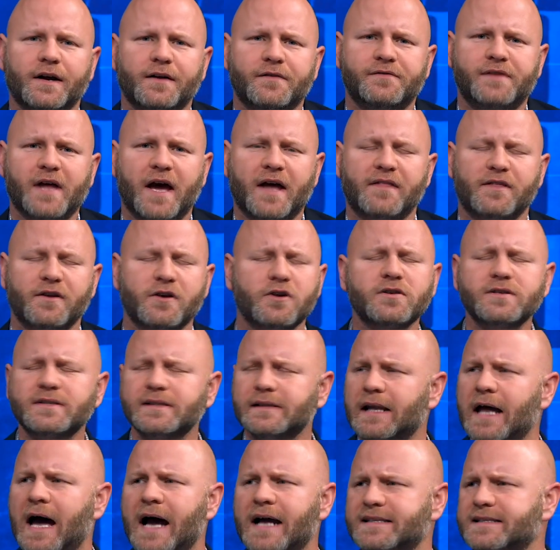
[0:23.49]
that there's
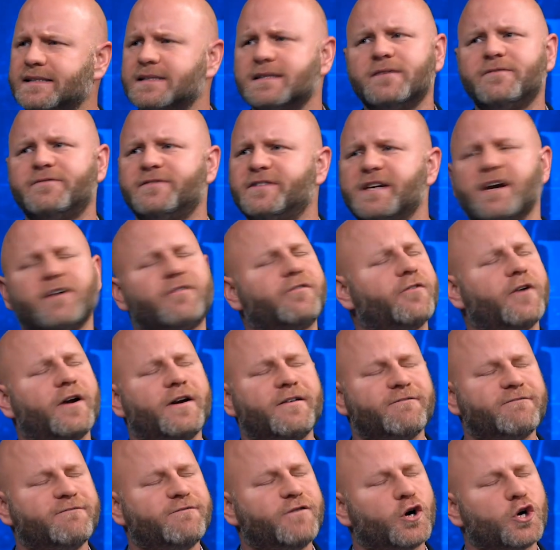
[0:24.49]
lots of
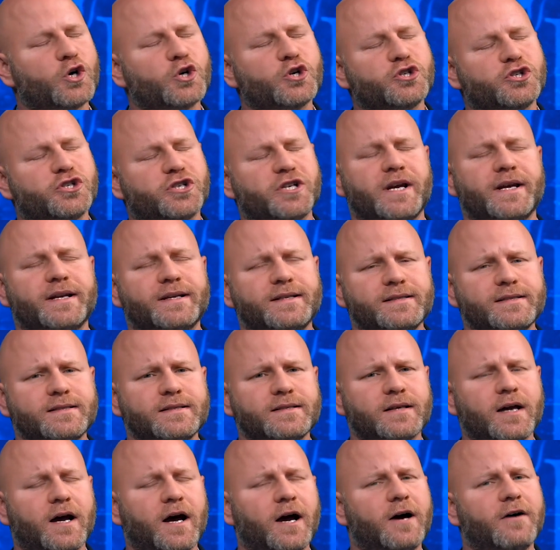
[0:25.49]
different
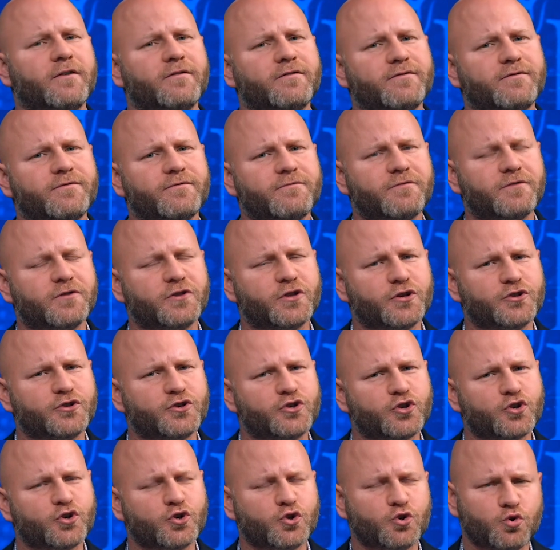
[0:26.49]
versions of the
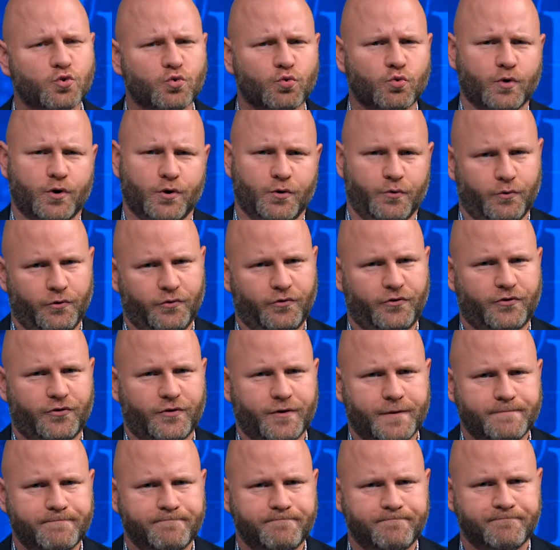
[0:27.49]
truth.
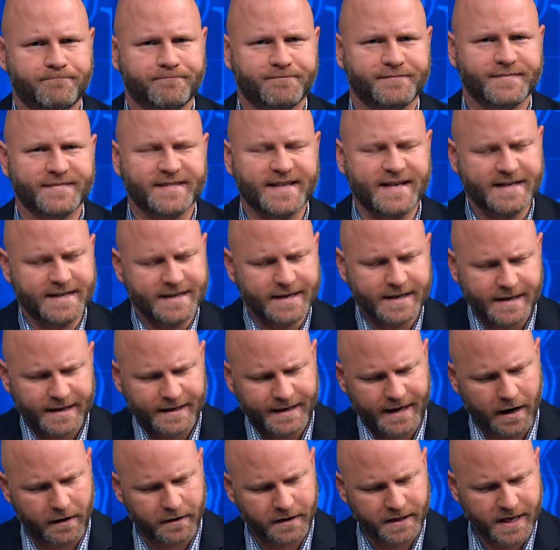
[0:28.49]

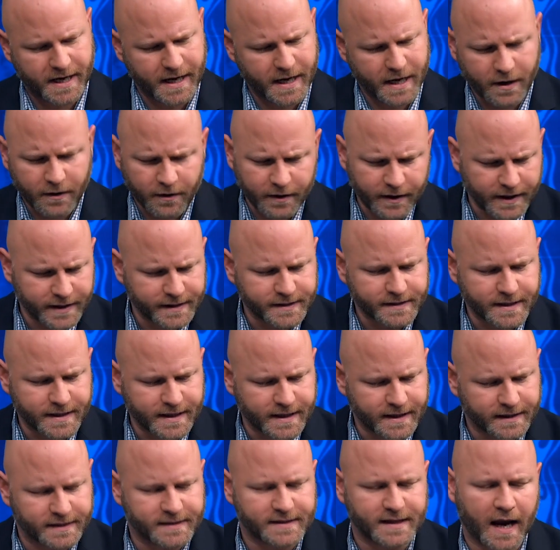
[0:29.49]
Now, here is the
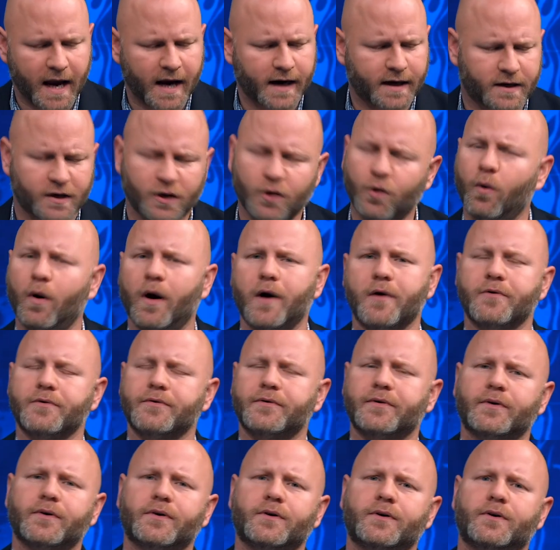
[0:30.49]
exact
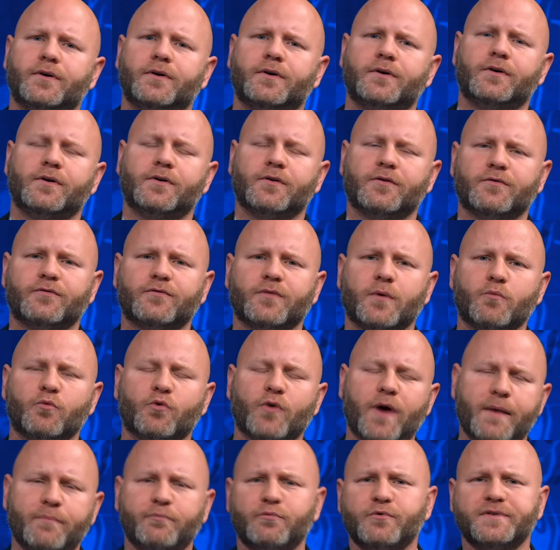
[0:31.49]
quote from
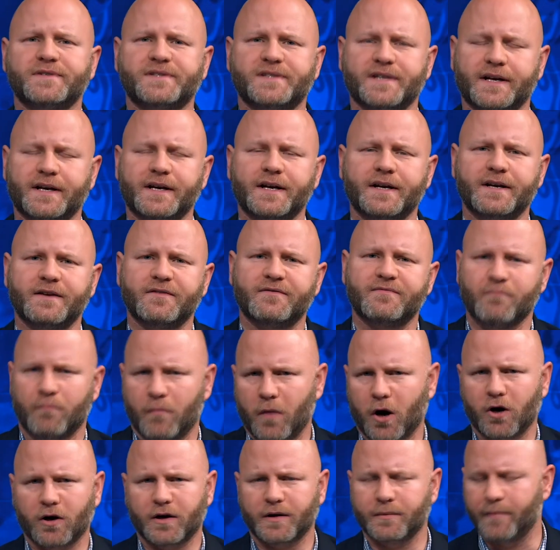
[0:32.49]
Representative
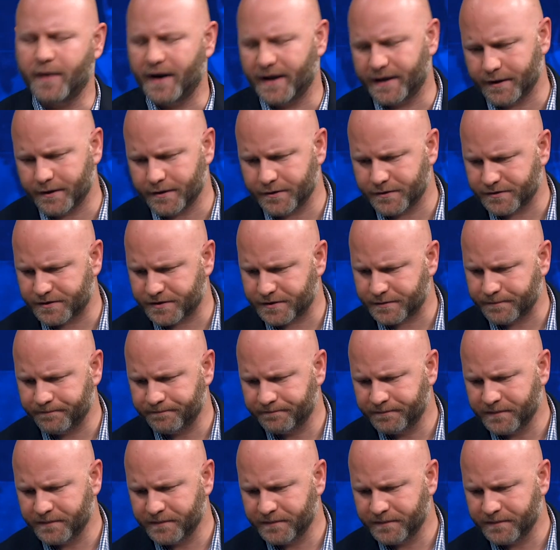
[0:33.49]
Mark Meadows.